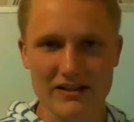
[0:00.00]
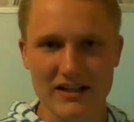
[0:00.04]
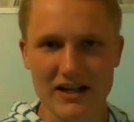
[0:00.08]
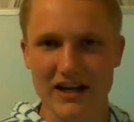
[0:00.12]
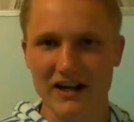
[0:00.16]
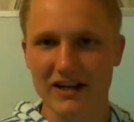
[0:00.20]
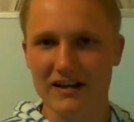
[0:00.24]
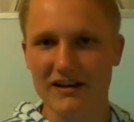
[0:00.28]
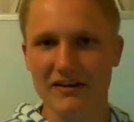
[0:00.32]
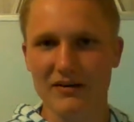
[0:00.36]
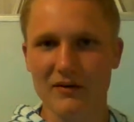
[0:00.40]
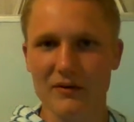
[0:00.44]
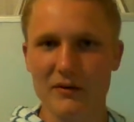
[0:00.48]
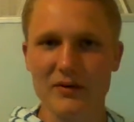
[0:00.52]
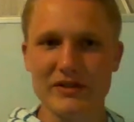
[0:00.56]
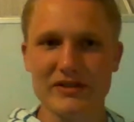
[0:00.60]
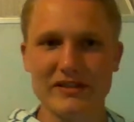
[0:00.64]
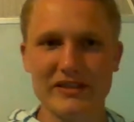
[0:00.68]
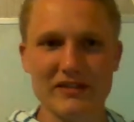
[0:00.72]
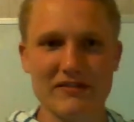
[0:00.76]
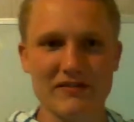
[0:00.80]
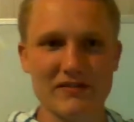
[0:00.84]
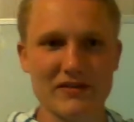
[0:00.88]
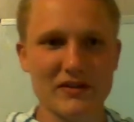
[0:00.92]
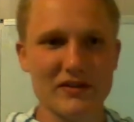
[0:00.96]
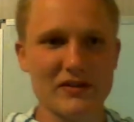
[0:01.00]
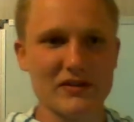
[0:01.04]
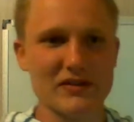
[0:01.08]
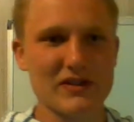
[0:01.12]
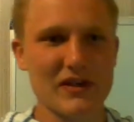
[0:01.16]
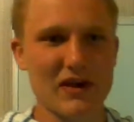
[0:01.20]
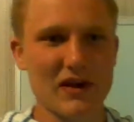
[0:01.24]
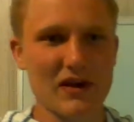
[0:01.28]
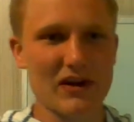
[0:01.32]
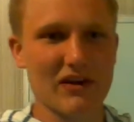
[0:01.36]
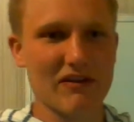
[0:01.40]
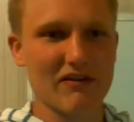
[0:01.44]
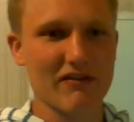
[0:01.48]
I was confused
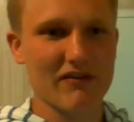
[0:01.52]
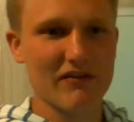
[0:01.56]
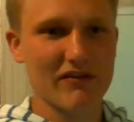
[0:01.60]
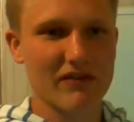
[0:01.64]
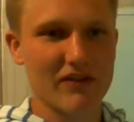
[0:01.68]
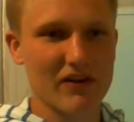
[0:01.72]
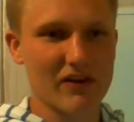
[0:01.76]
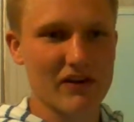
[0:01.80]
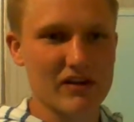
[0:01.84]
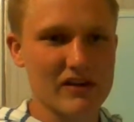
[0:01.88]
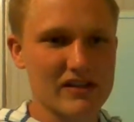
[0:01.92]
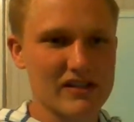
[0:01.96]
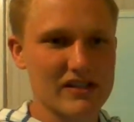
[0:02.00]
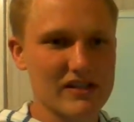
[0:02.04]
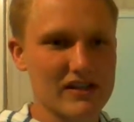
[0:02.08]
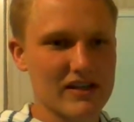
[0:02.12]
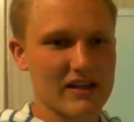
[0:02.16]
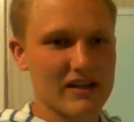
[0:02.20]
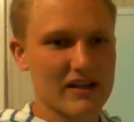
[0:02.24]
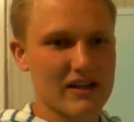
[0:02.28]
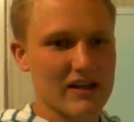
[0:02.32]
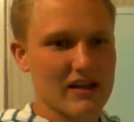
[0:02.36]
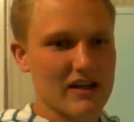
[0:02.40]
on it first.